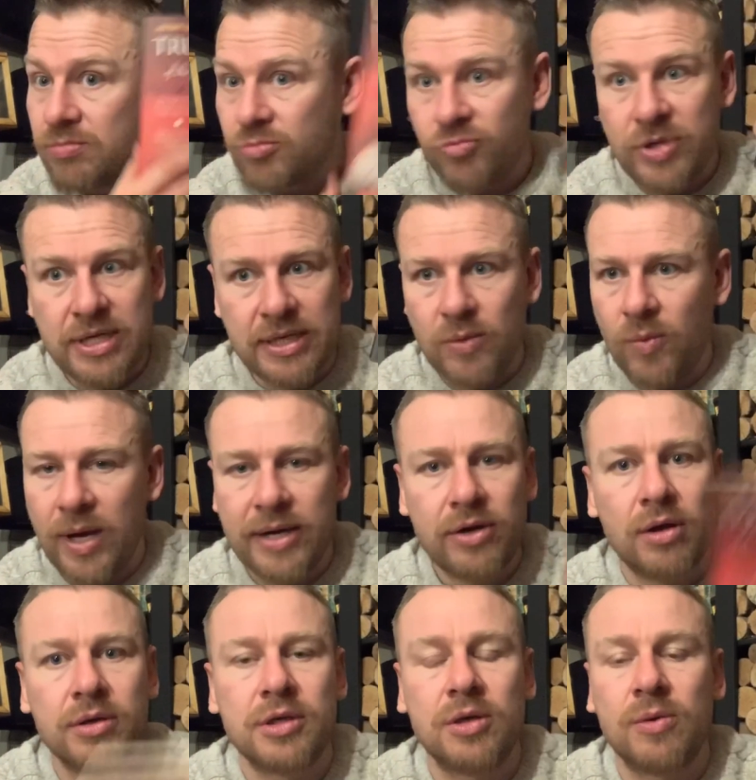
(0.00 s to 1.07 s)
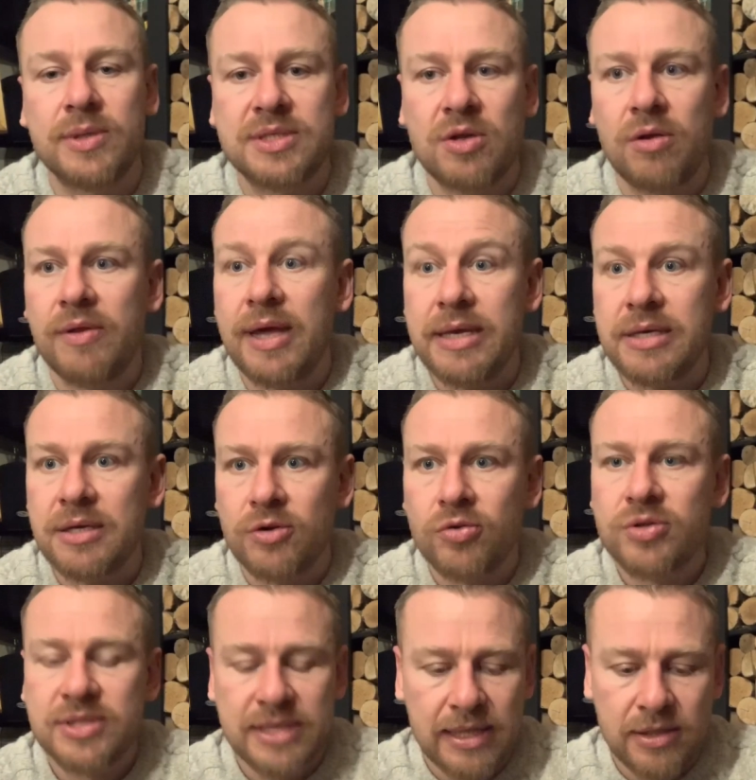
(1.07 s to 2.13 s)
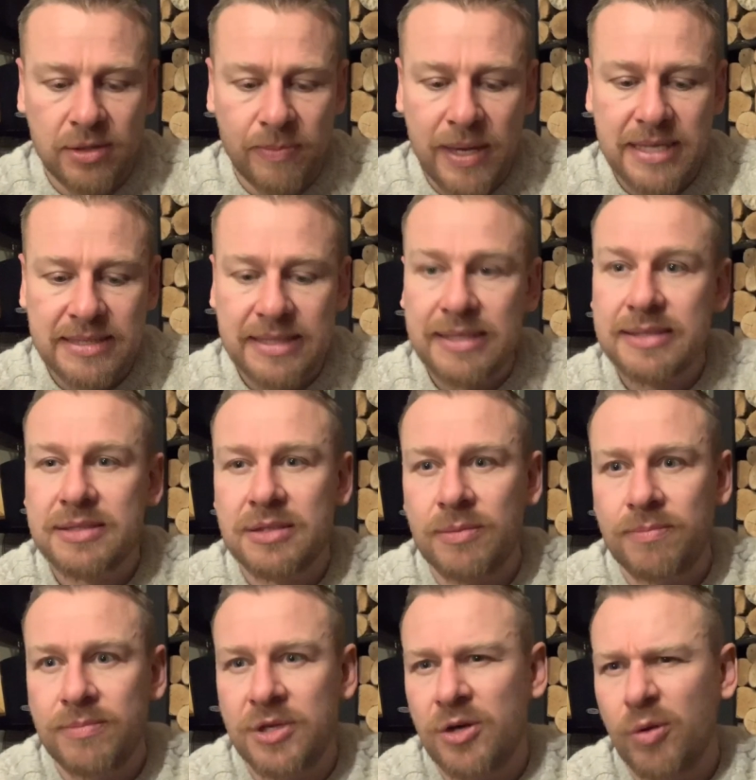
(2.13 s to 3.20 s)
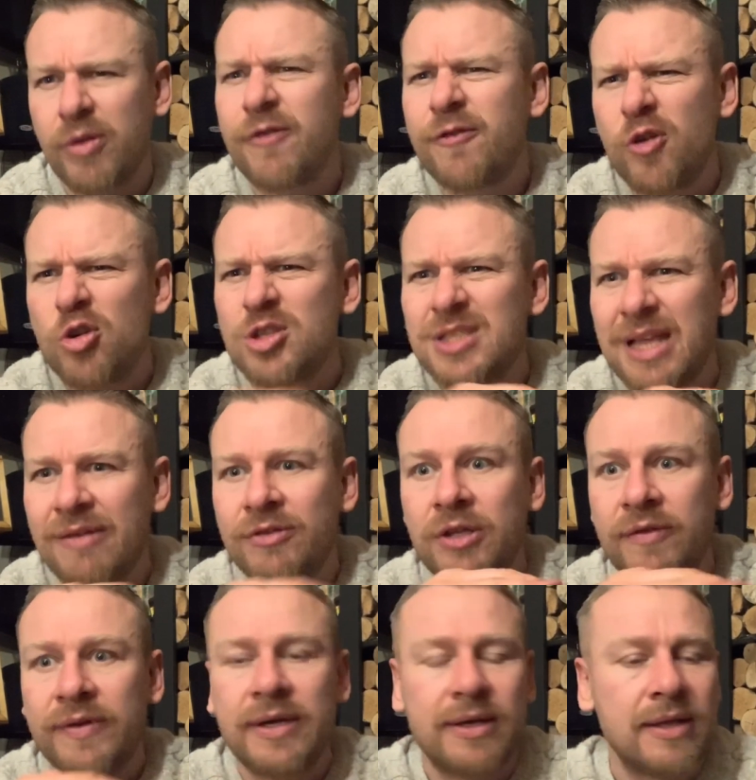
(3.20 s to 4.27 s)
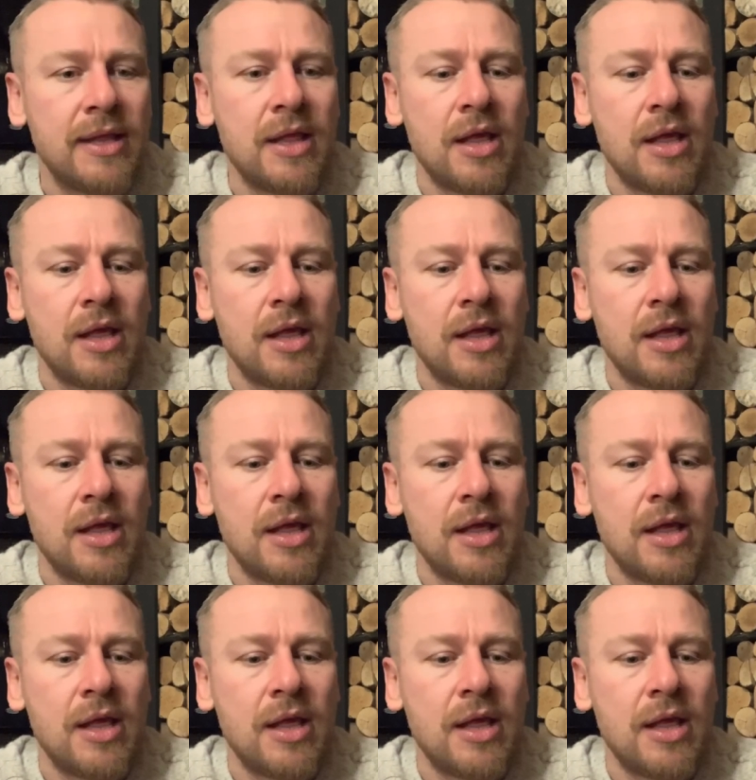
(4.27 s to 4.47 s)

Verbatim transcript: Read it. Why not? You know, it's all there. You can understand the basics, the you know, the first level of it.